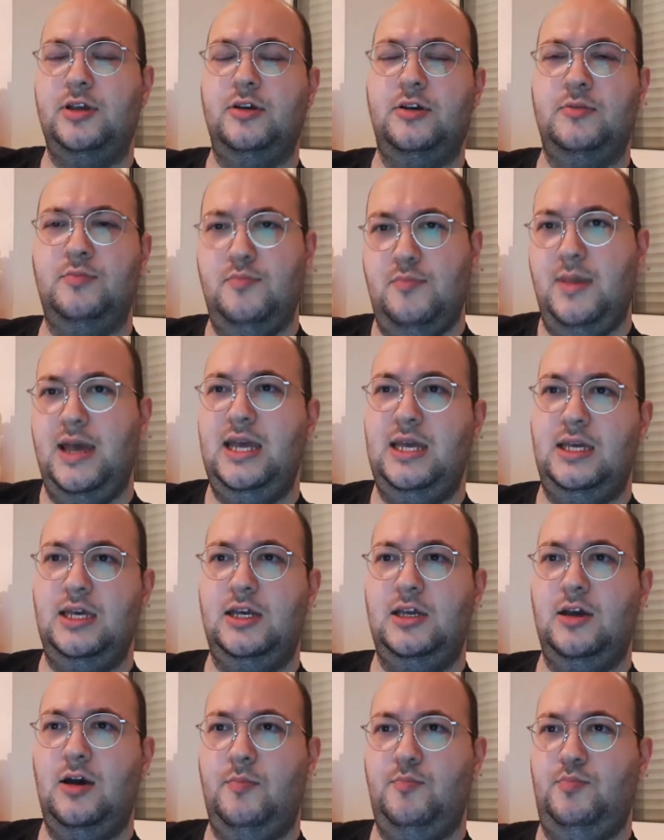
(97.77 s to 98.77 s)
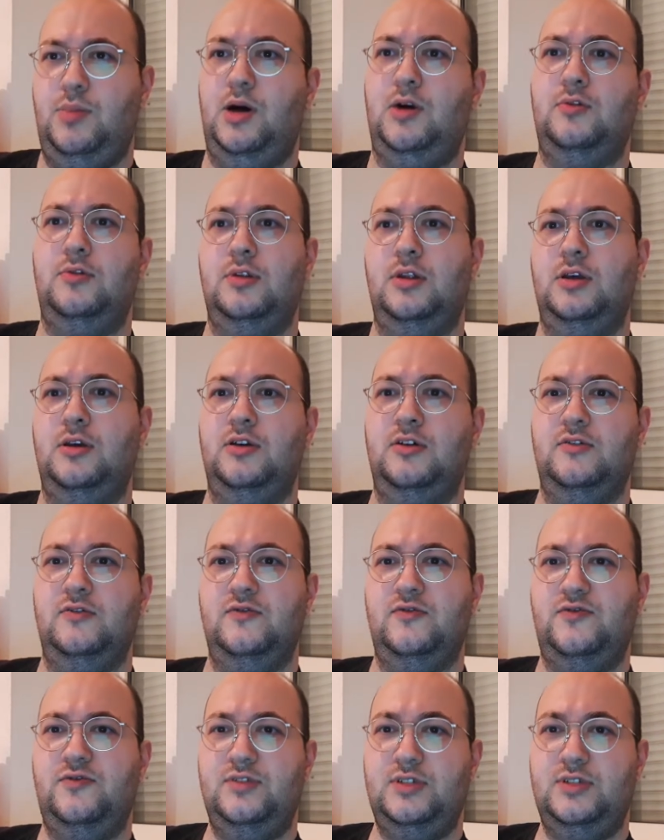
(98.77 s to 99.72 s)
and making a bowl of